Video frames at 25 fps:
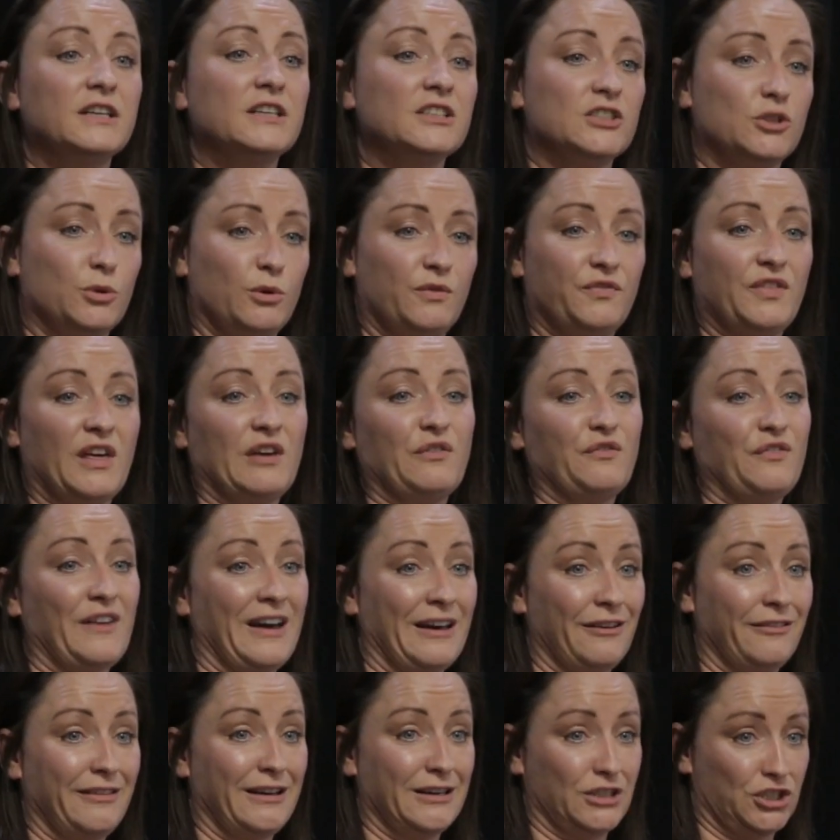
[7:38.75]
So if they
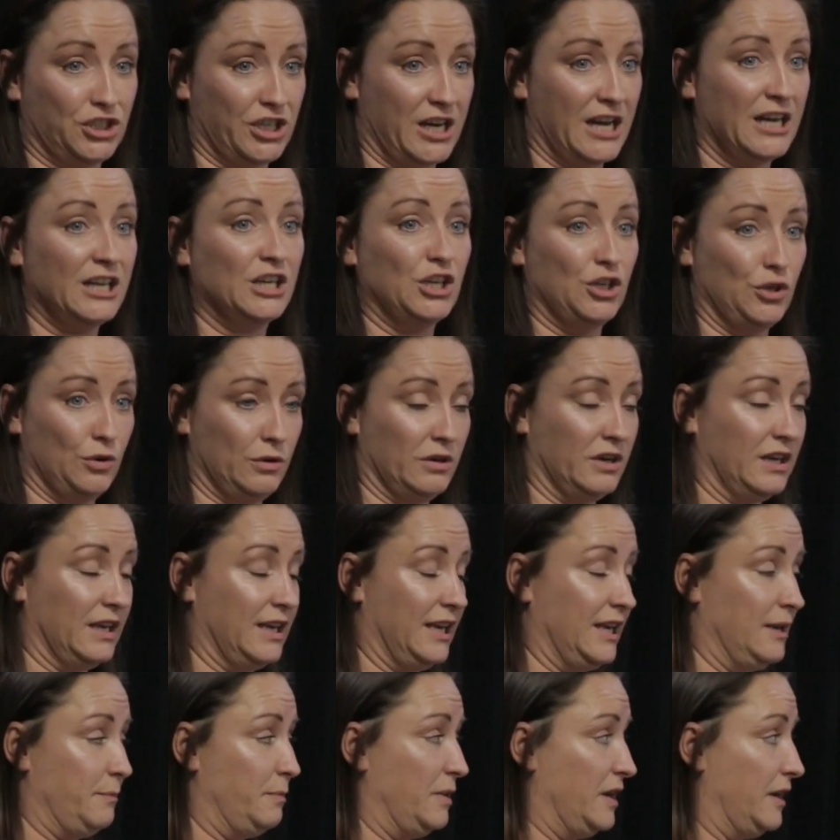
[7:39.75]
fail that check, you can
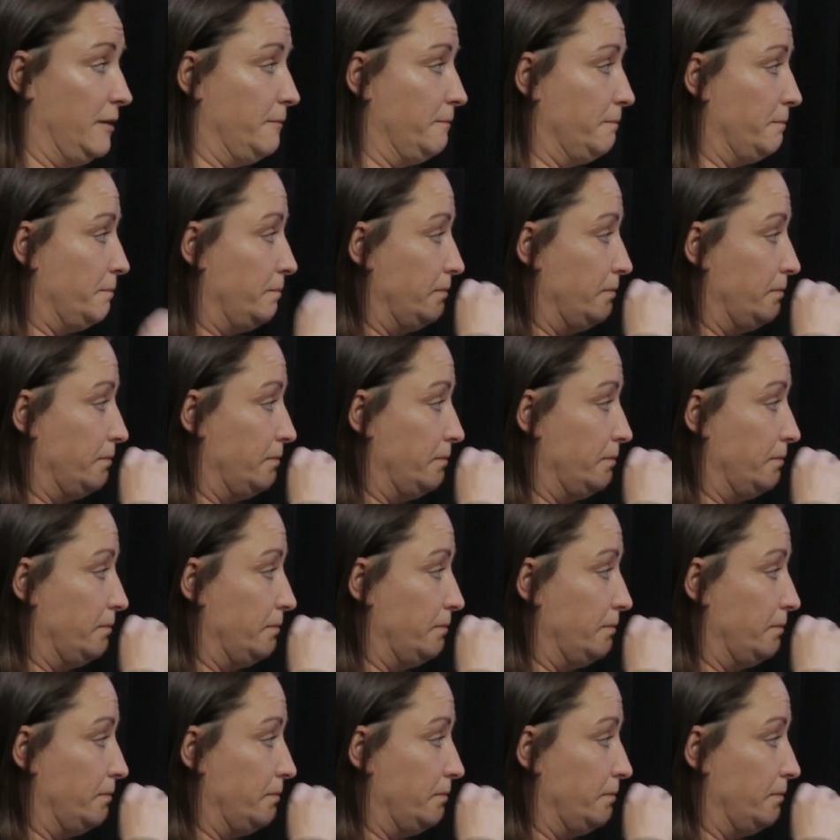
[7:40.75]
keep it.